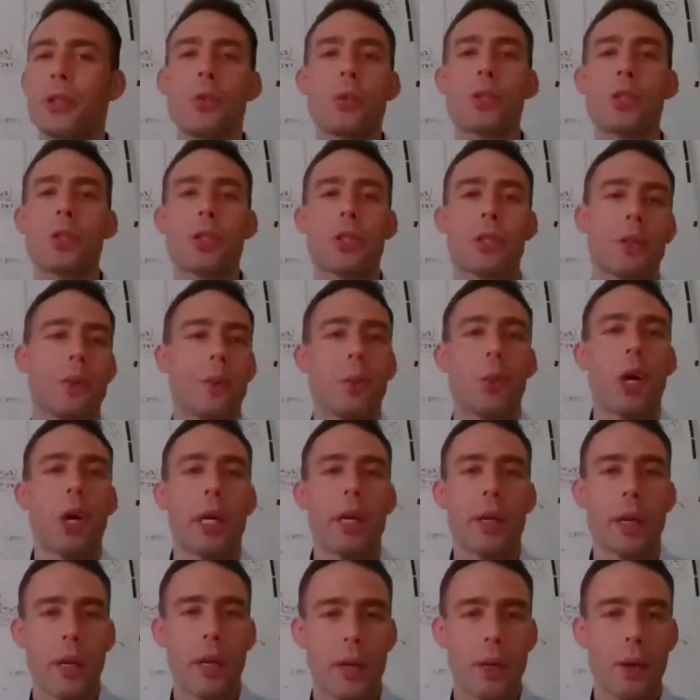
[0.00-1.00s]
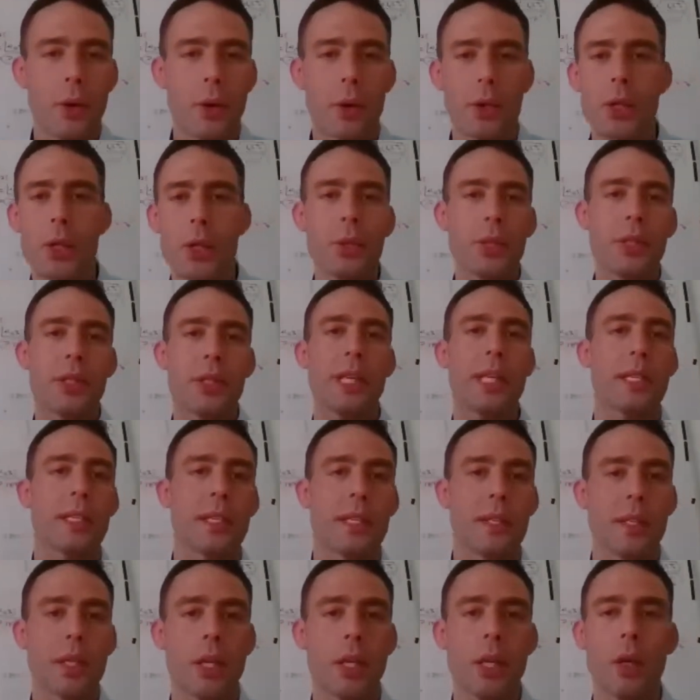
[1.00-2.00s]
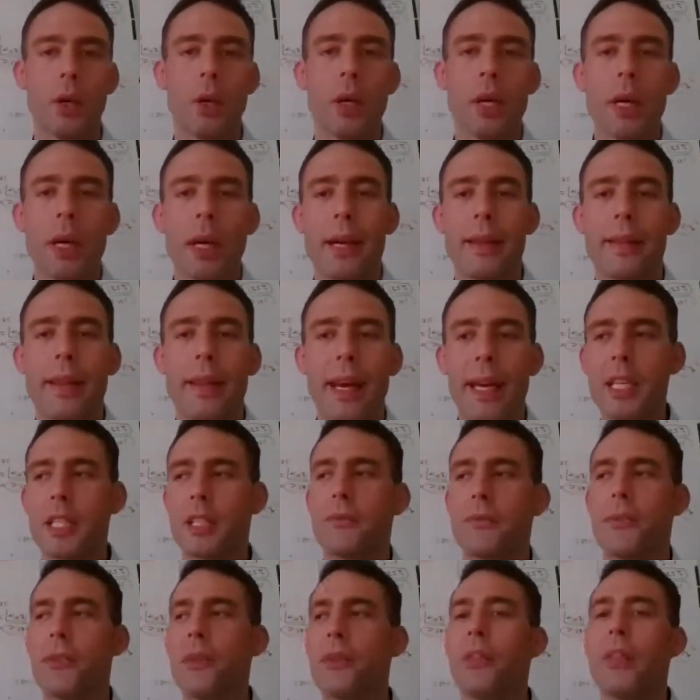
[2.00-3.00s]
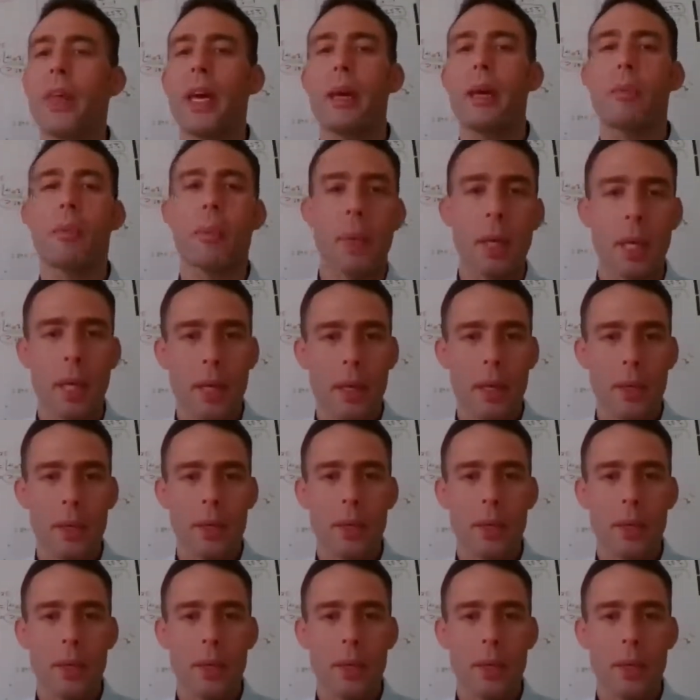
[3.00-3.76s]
use one or use this, you know, and that is for them